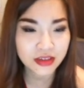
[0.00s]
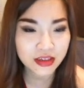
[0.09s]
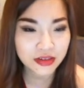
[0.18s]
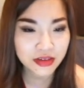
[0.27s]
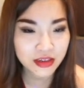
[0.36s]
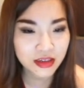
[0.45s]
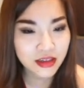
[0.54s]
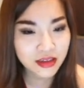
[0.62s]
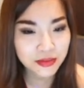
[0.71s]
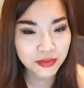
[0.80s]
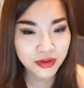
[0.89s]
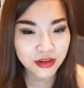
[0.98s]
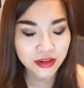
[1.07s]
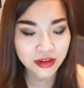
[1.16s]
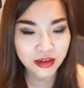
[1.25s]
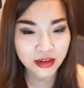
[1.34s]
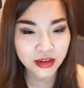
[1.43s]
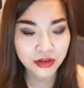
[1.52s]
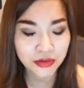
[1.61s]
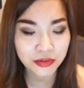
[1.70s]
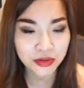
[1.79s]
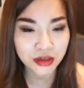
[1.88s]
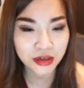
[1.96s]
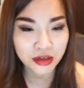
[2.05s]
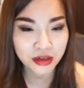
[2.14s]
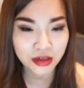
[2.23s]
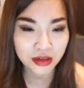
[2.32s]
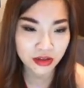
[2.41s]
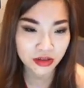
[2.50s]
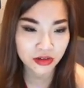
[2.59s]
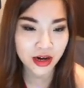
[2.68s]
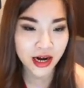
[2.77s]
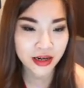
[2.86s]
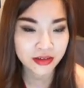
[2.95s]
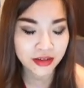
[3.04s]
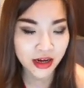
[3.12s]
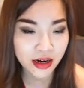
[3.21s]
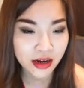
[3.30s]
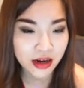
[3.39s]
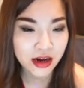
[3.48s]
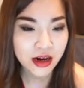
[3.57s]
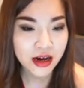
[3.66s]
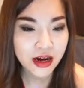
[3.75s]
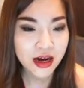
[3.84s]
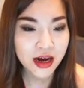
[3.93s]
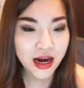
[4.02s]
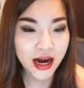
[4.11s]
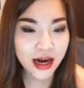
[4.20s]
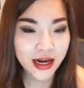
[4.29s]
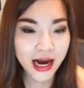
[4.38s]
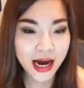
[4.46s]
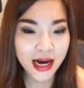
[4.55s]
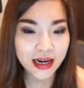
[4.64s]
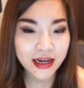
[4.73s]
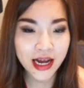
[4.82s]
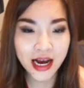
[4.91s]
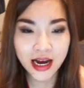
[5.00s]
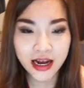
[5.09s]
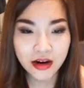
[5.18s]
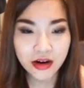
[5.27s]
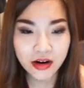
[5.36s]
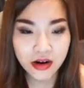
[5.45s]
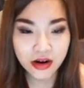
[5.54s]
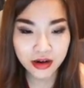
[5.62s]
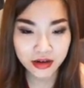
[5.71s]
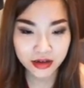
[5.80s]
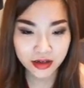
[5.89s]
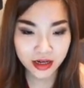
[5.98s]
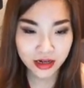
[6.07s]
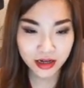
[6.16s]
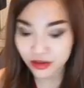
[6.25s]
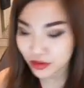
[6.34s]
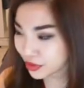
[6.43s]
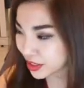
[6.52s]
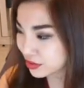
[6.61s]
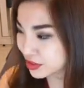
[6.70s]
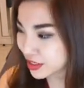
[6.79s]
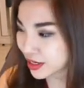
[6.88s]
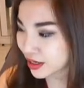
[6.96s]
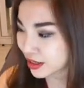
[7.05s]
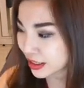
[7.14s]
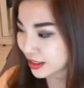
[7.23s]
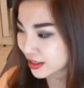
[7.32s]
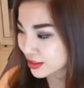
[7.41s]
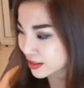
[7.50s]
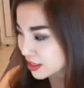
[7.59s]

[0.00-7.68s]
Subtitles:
Celsius, but it could be a little higher than that. Akat na non. Another way to say it is